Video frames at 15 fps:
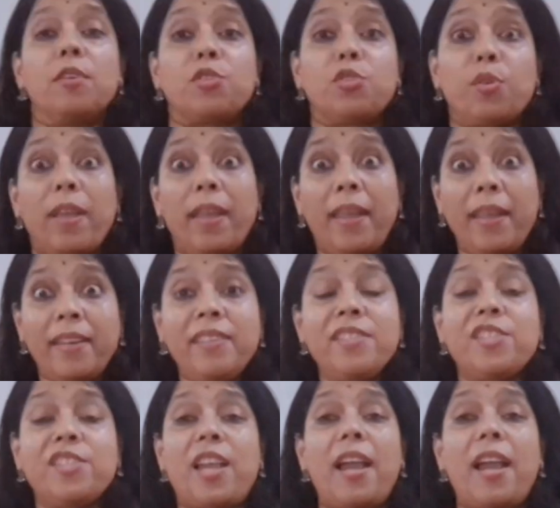So N
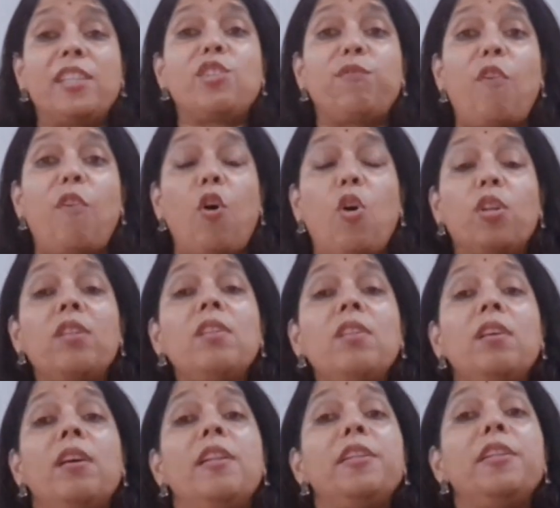stands for
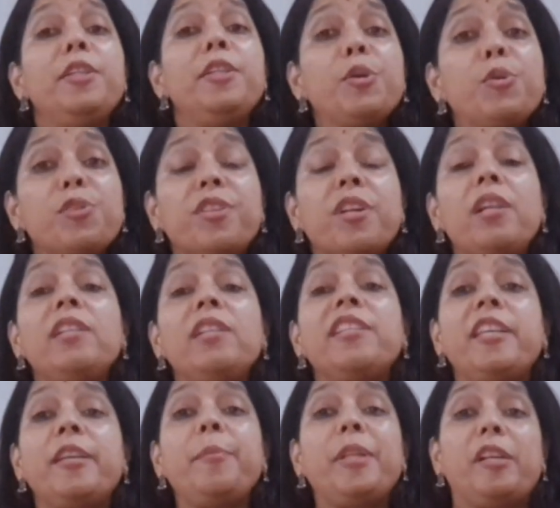neutral
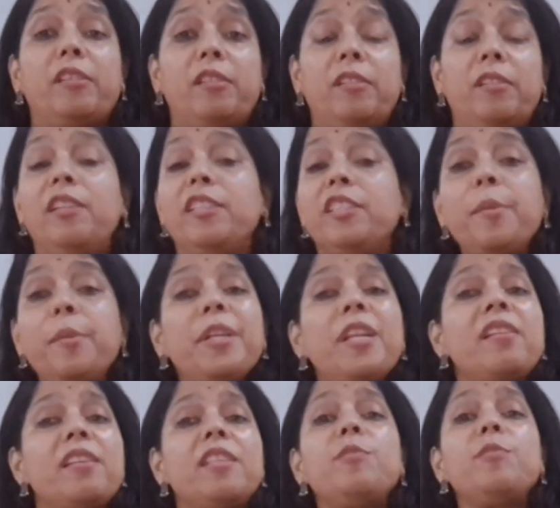demeanor.
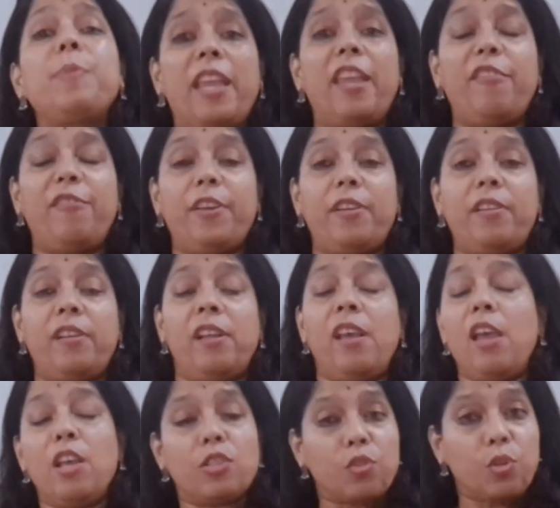Demeanor is behavior.
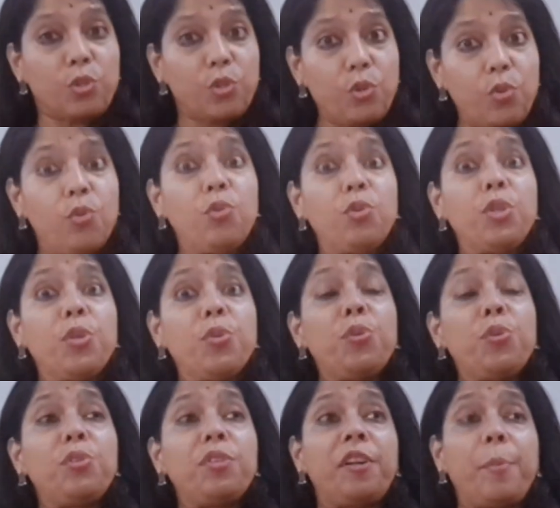So do
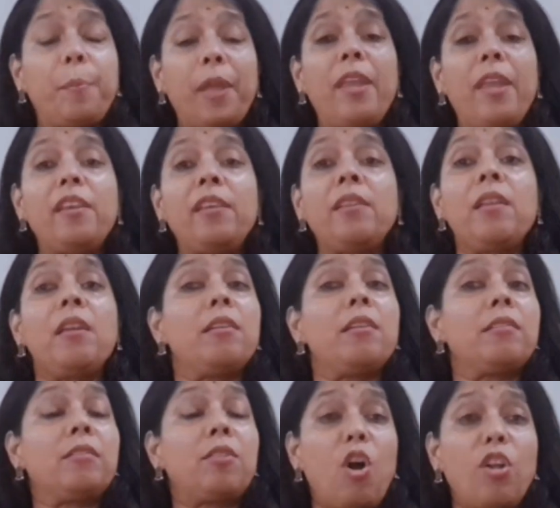you remain
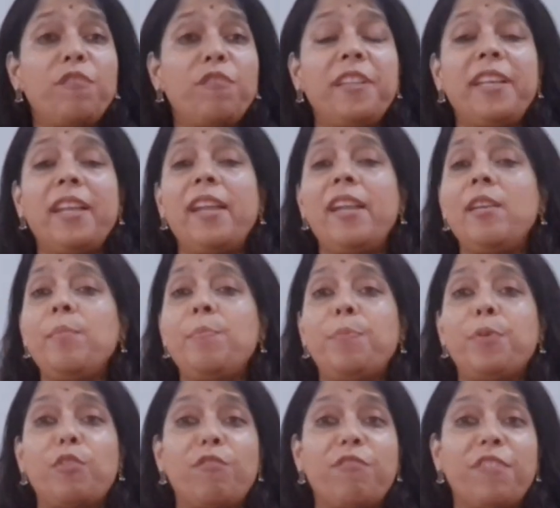confident,
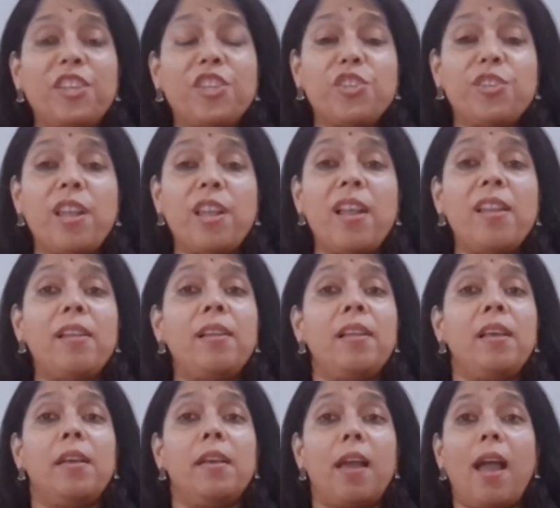professional
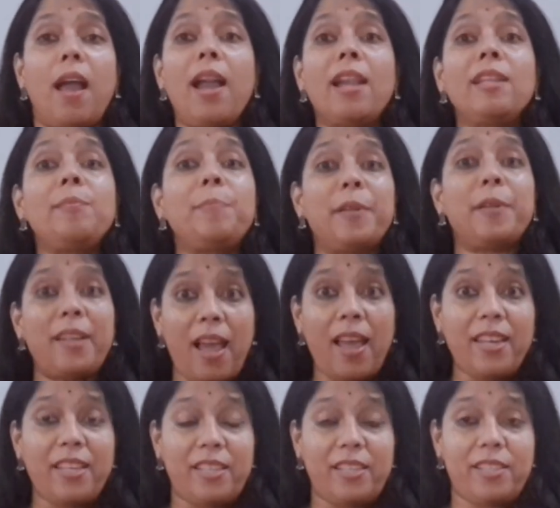and
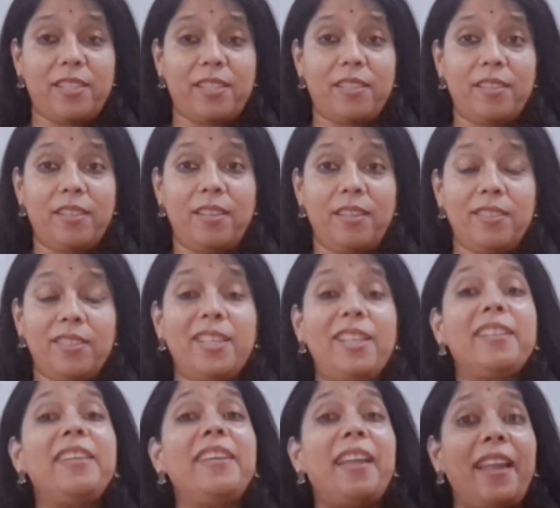polite
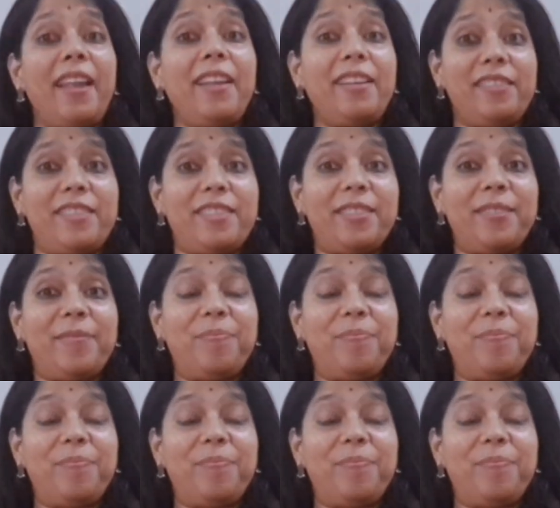till the end?